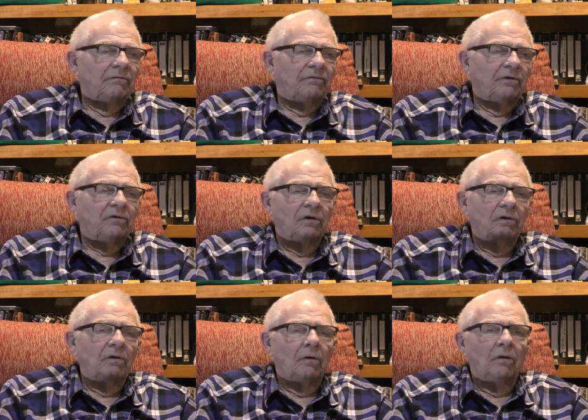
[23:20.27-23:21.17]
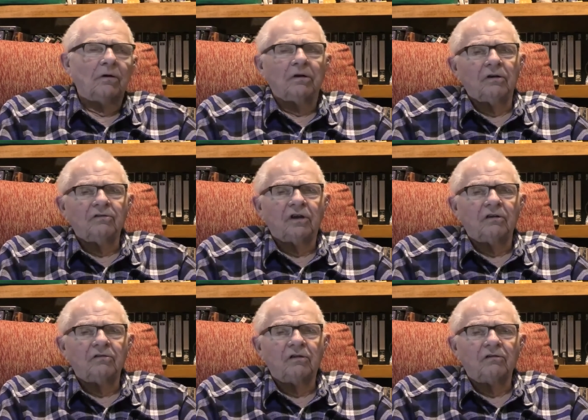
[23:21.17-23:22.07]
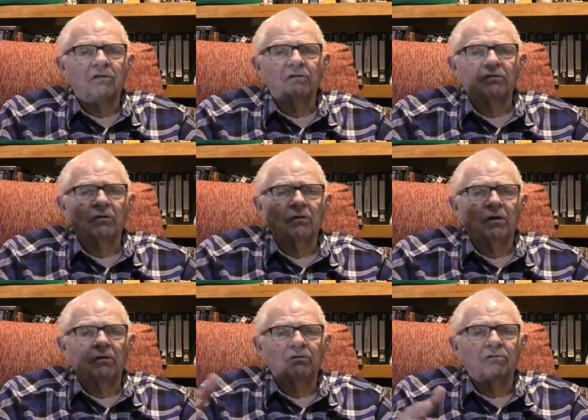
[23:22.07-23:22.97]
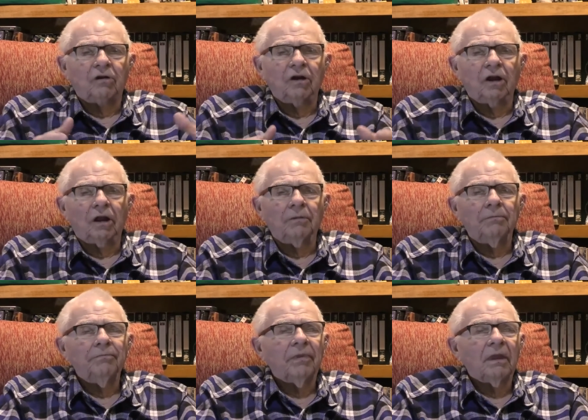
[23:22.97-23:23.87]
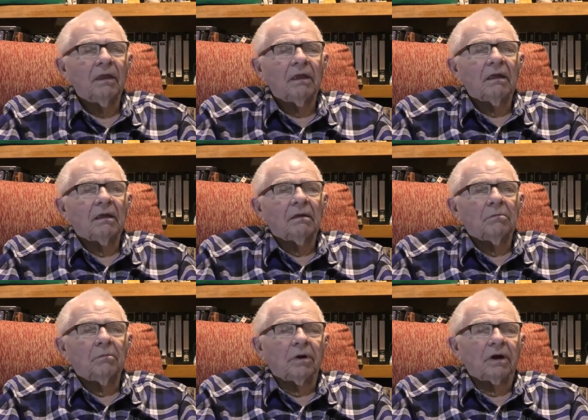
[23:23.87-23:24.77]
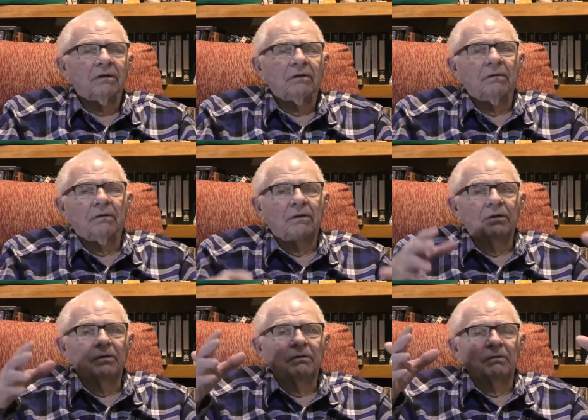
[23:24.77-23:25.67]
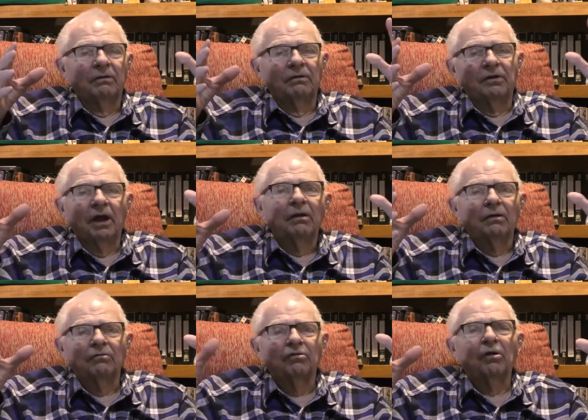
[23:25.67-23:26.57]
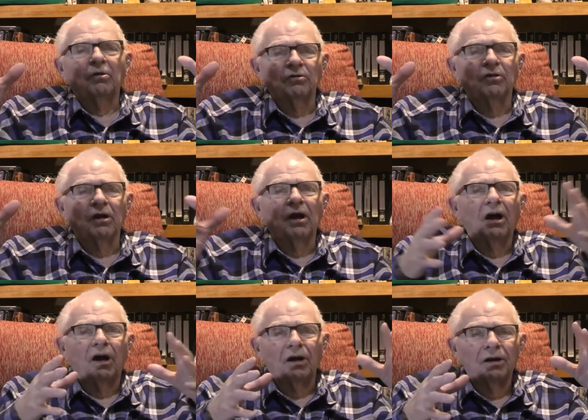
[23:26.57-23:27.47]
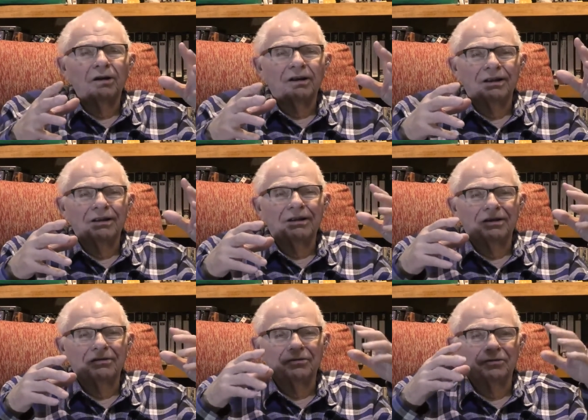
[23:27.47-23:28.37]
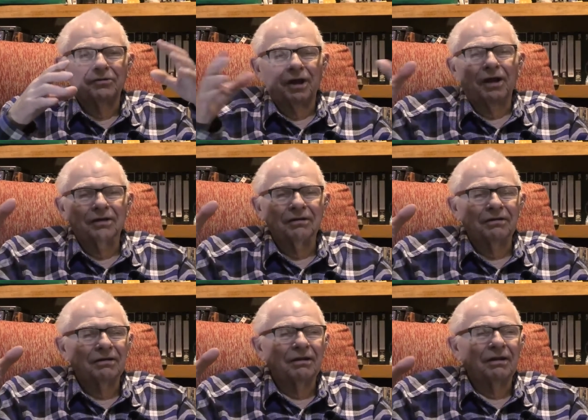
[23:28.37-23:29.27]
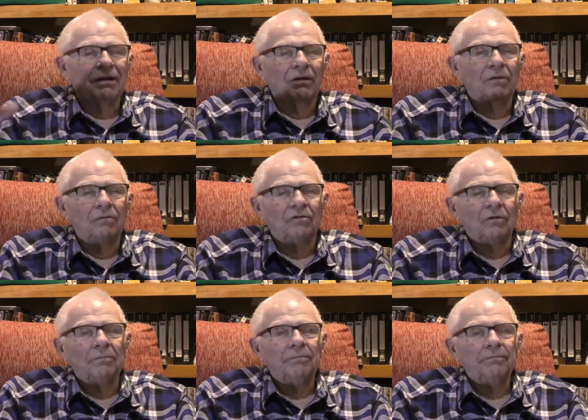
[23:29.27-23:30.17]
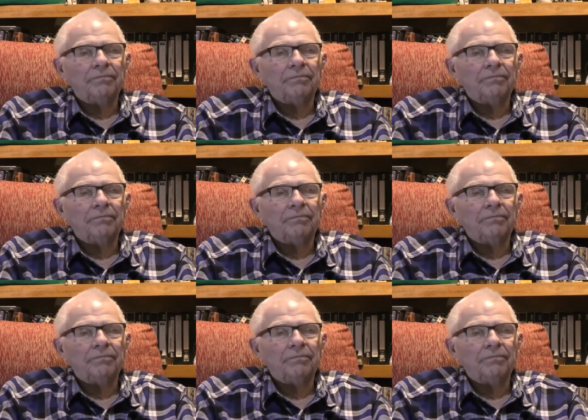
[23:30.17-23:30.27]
fraternal organizations and so on are shrinking, but the data shows they are. This is not illusion,